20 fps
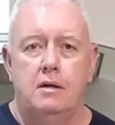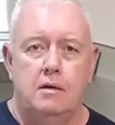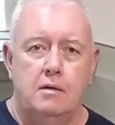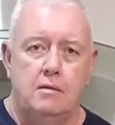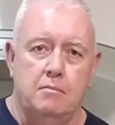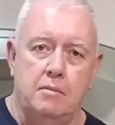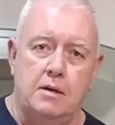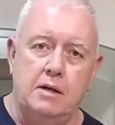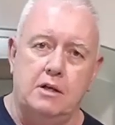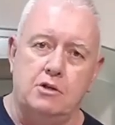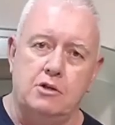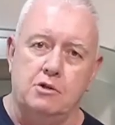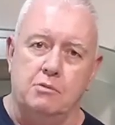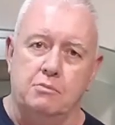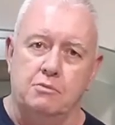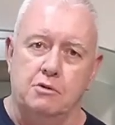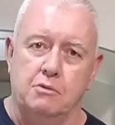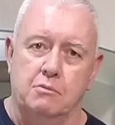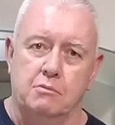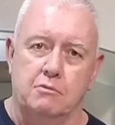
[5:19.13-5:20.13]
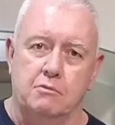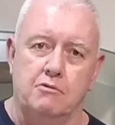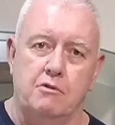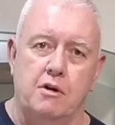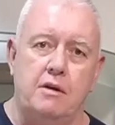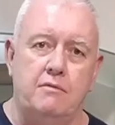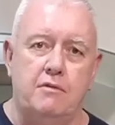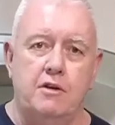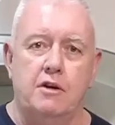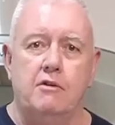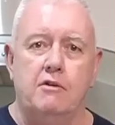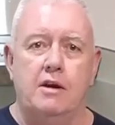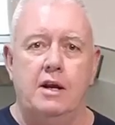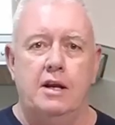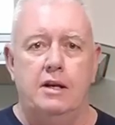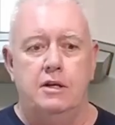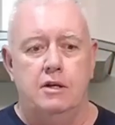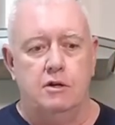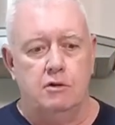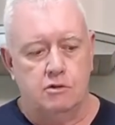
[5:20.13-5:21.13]
mix up some gravy
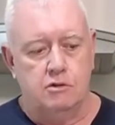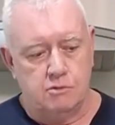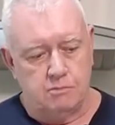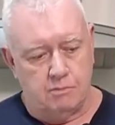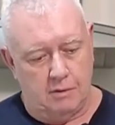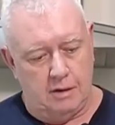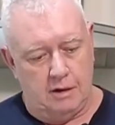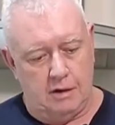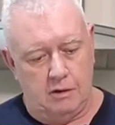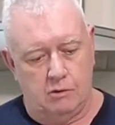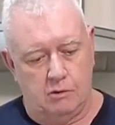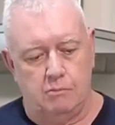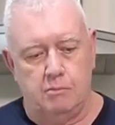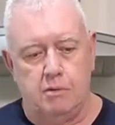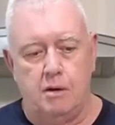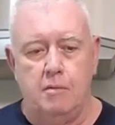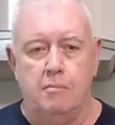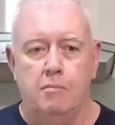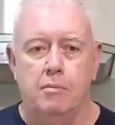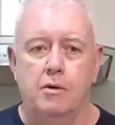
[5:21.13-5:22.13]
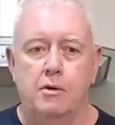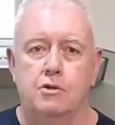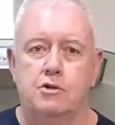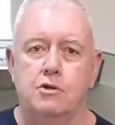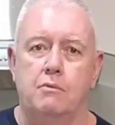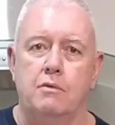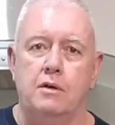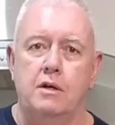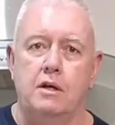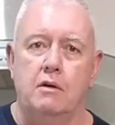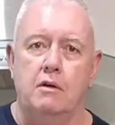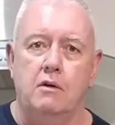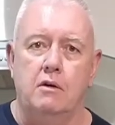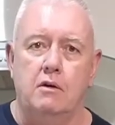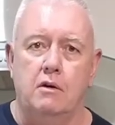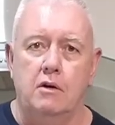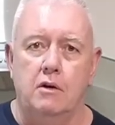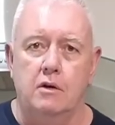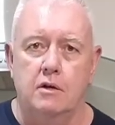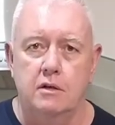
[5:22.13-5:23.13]
granules, put a little bit of butter with
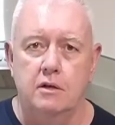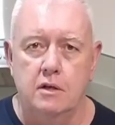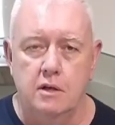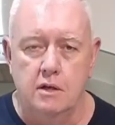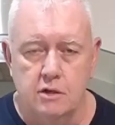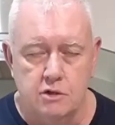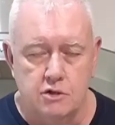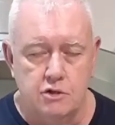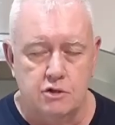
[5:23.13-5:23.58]
your onions,